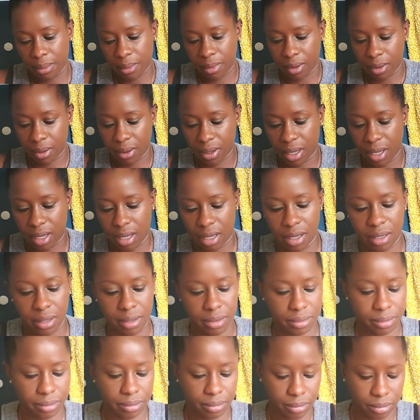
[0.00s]
Okay.
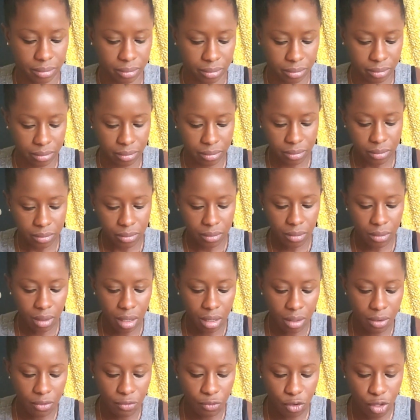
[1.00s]

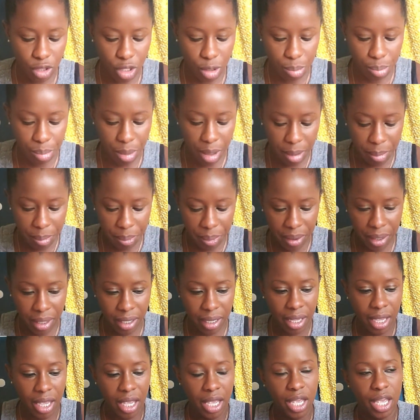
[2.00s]
For the
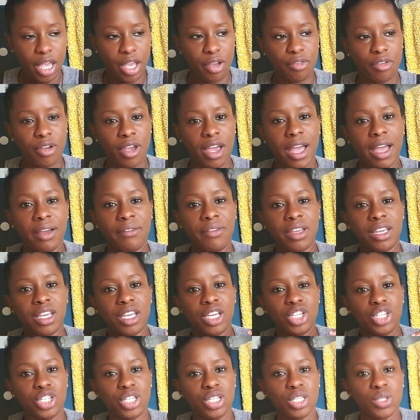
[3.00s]
pumping, if you're having
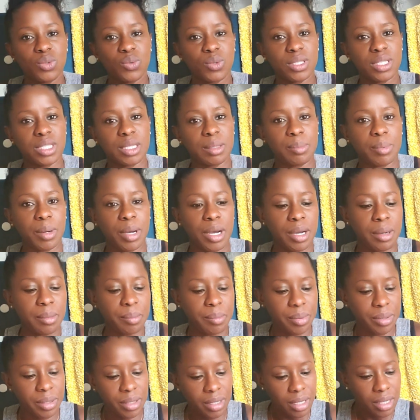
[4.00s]
issues with the
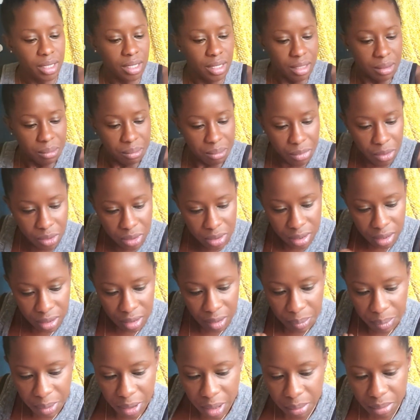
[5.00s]
pump, most of
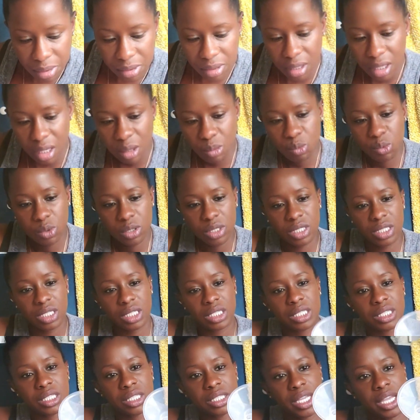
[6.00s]
the pumps come with
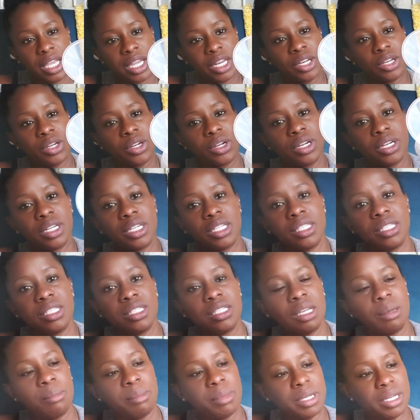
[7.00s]
this standard. This
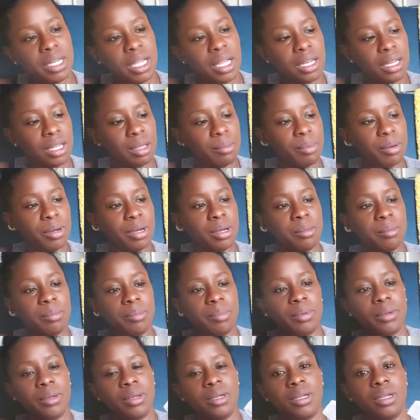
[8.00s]
is a Medela
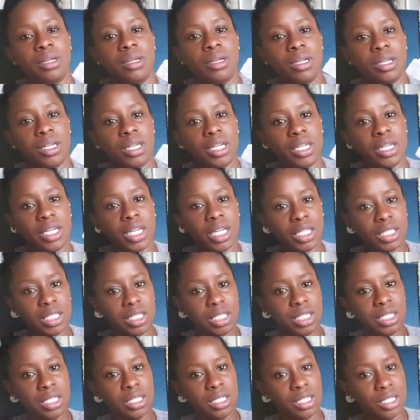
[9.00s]
pump
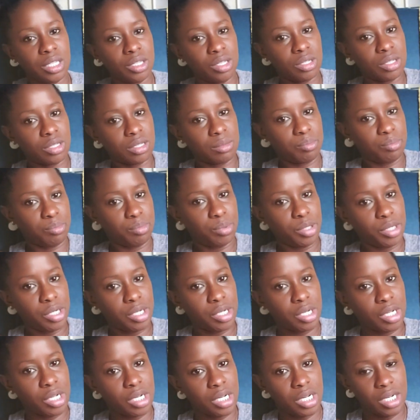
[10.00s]
connection, and you put
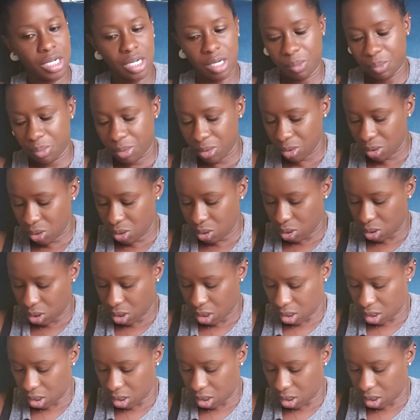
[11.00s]
it on the nipple